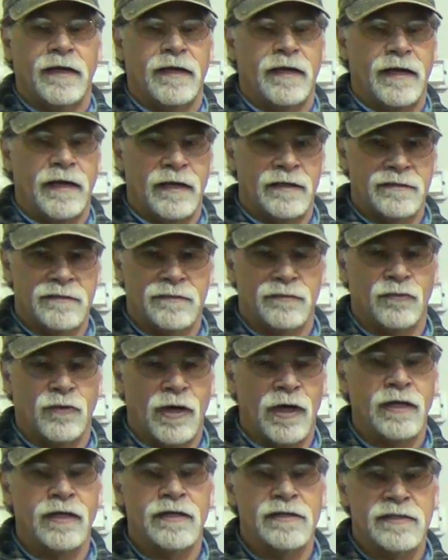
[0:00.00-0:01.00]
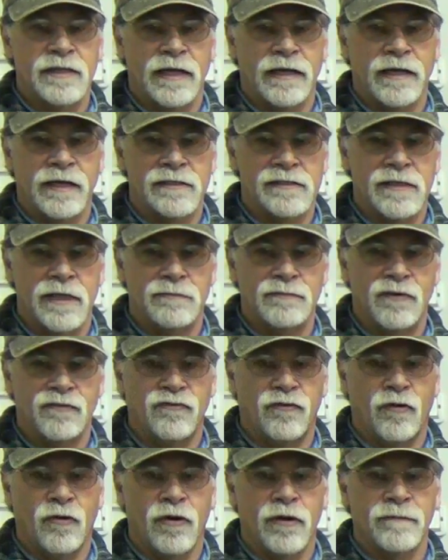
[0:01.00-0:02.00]
as well as, like I said
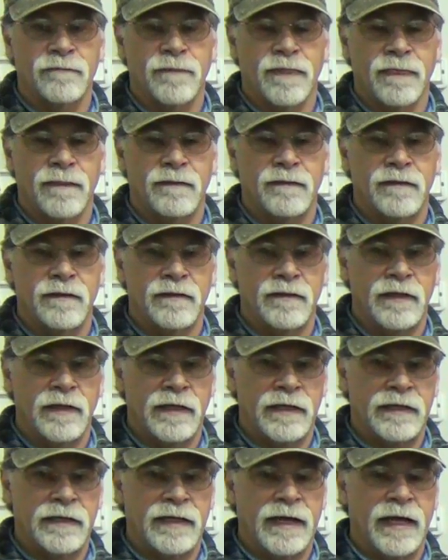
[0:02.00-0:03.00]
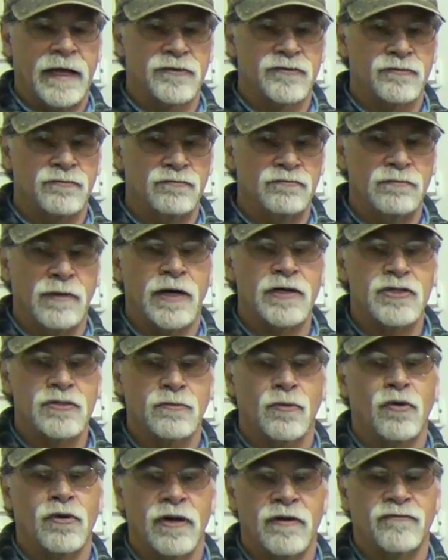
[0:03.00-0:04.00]
before, it has much
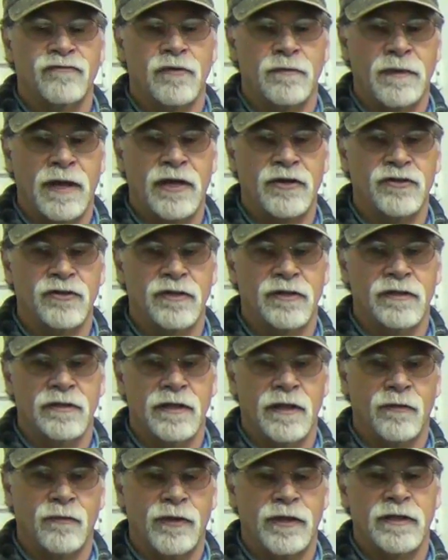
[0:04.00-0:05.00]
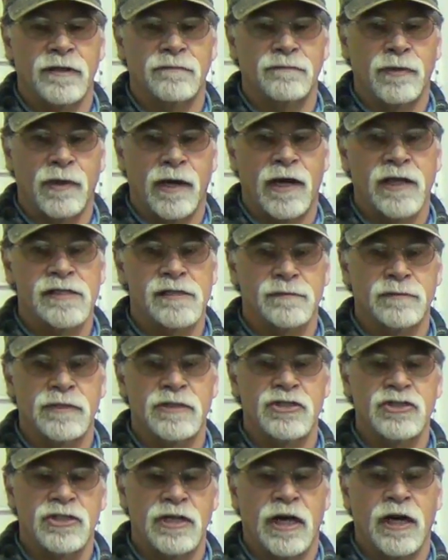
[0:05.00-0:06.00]
more information than we can
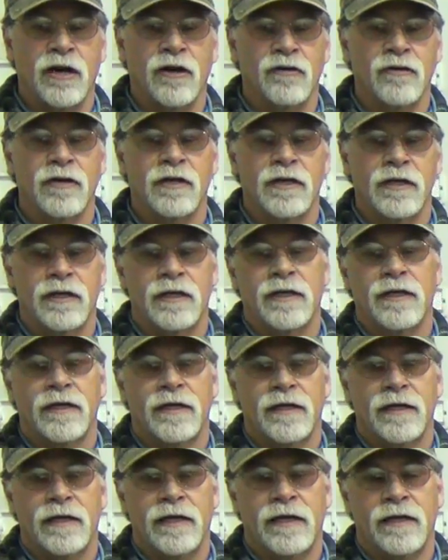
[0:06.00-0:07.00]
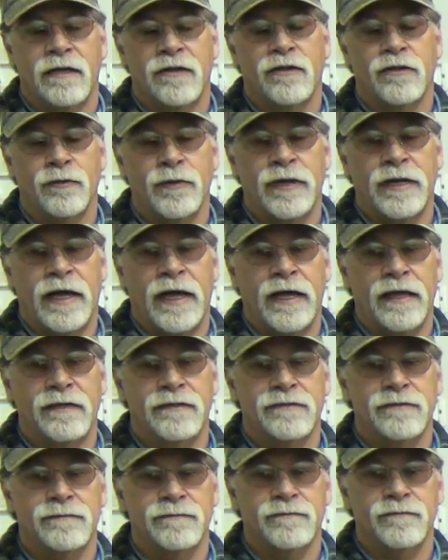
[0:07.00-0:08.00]
possibly share in three
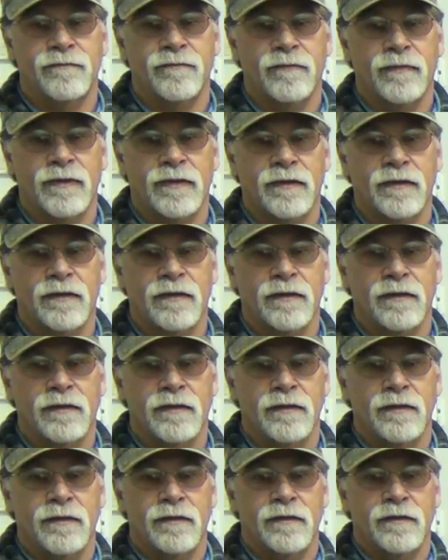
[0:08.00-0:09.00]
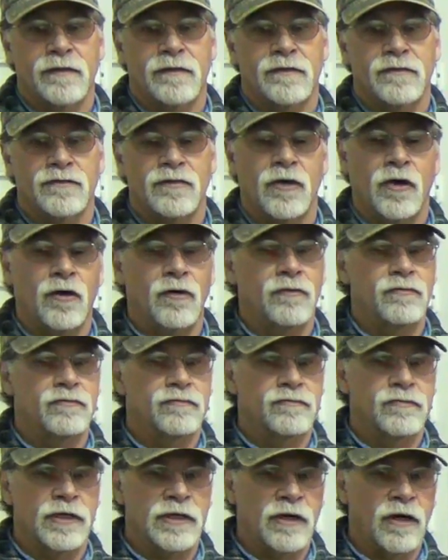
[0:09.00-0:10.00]
days.
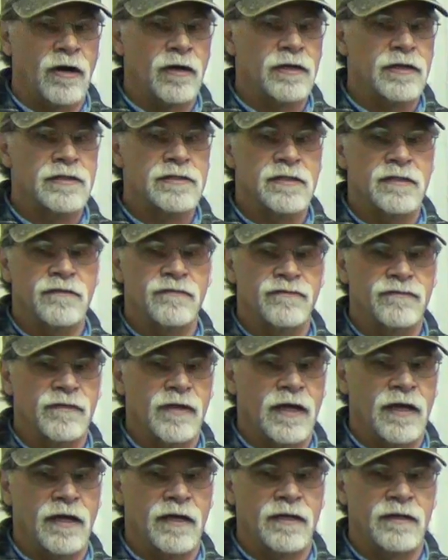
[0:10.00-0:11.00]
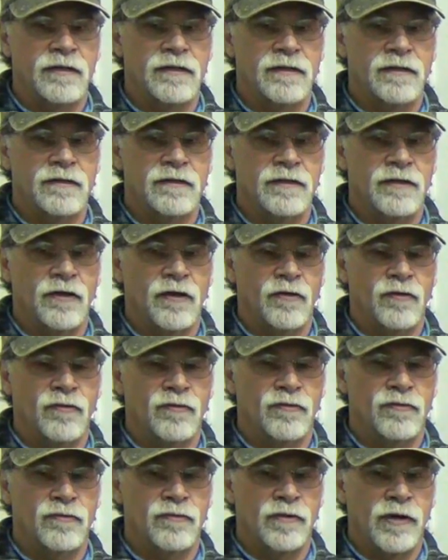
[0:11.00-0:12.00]
So regardless of, uh, you know,
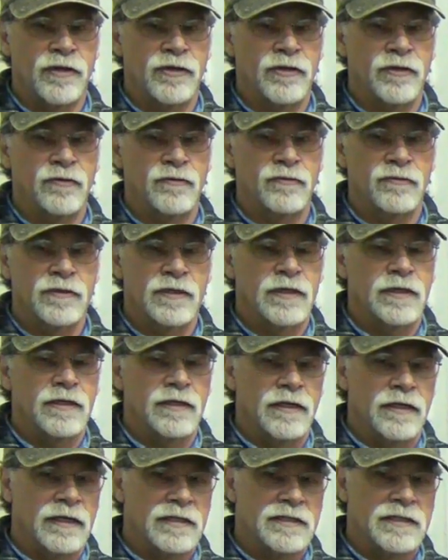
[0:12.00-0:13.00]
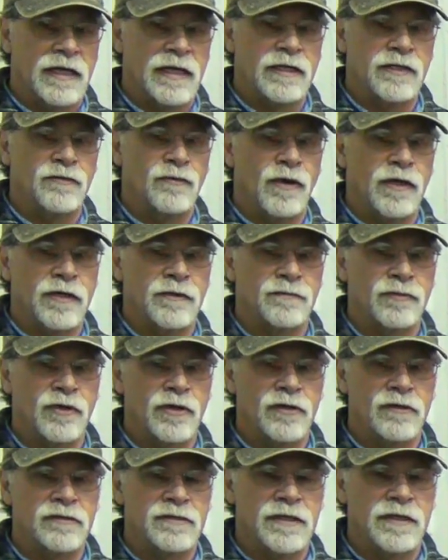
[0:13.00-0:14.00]
whether you attend one in
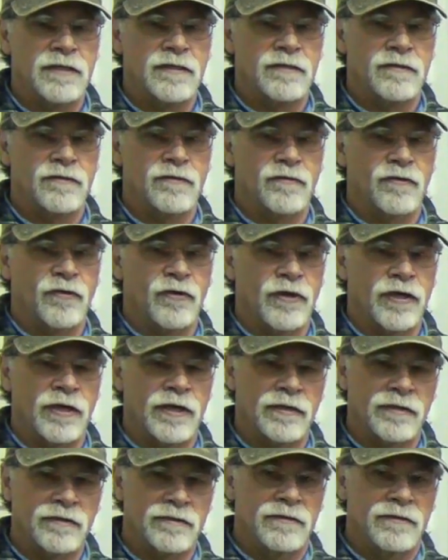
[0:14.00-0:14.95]
person or you,